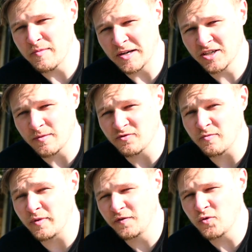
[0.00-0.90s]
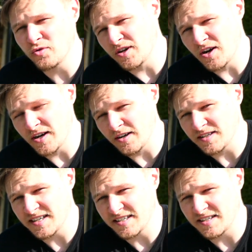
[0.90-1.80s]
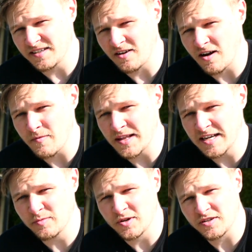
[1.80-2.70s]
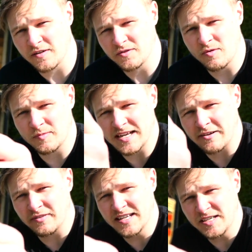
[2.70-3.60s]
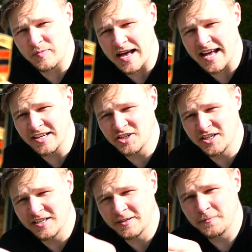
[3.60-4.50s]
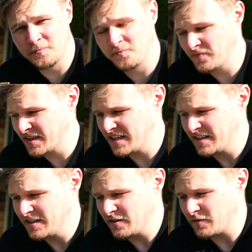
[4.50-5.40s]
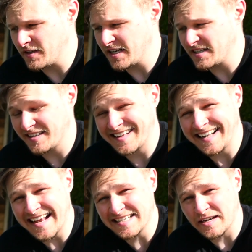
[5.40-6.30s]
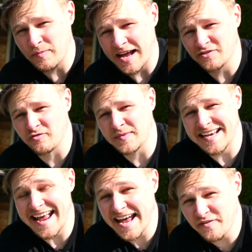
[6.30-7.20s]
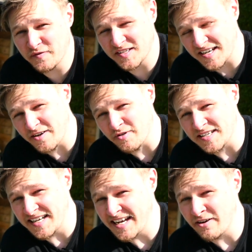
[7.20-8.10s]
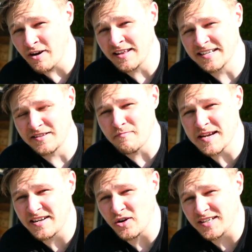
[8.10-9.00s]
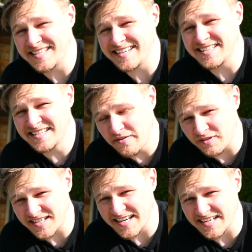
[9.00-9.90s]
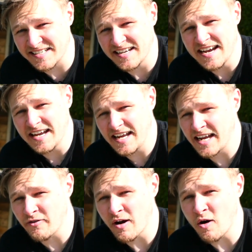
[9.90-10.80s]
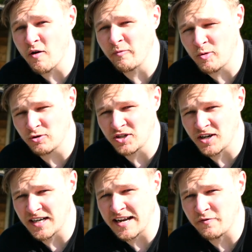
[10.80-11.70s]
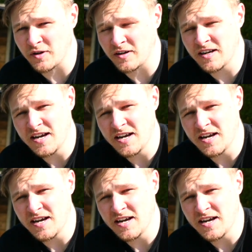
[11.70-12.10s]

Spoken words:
much comes from before the 996's time, and that's because I've swapped out this badge for this classic badge from the F-series era. That's the mid-1970s era of Porsche 911.